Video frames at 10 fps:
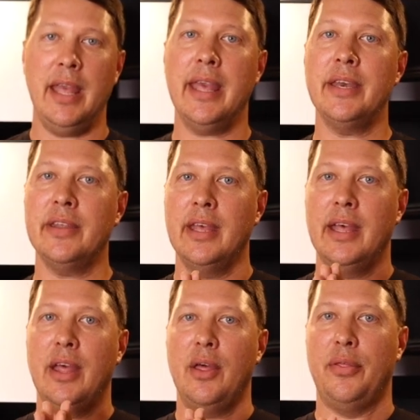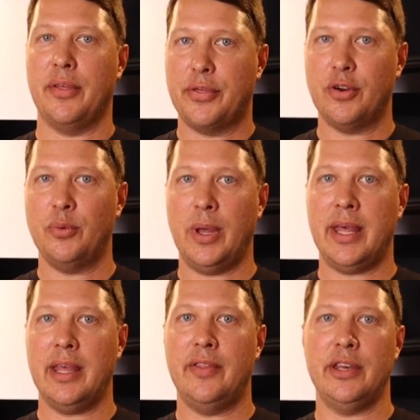And the third
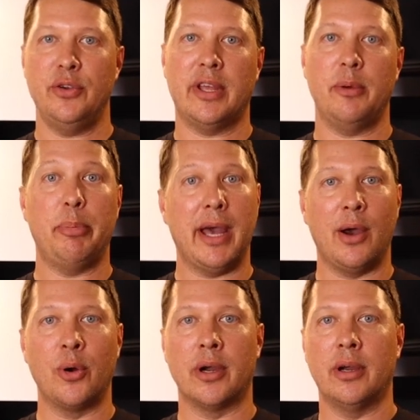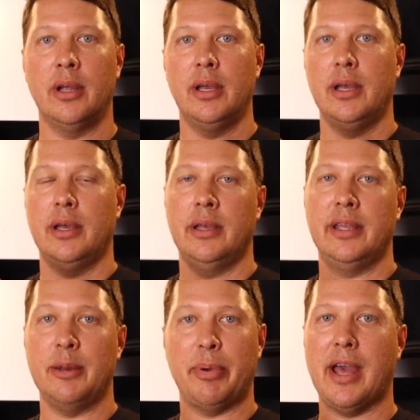way that you can power,
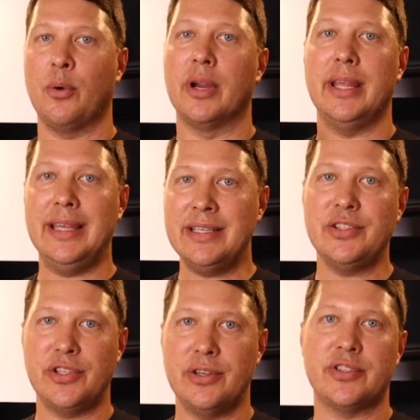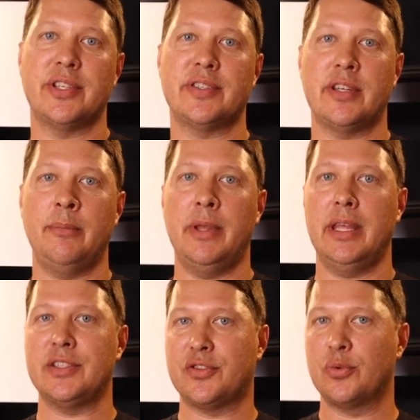get power into your system
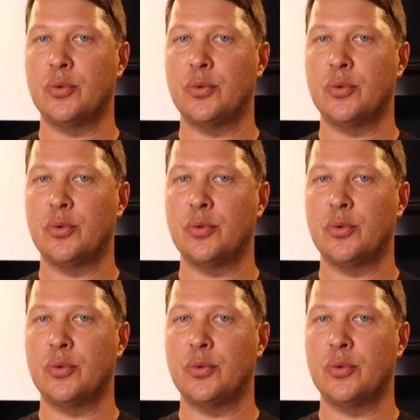is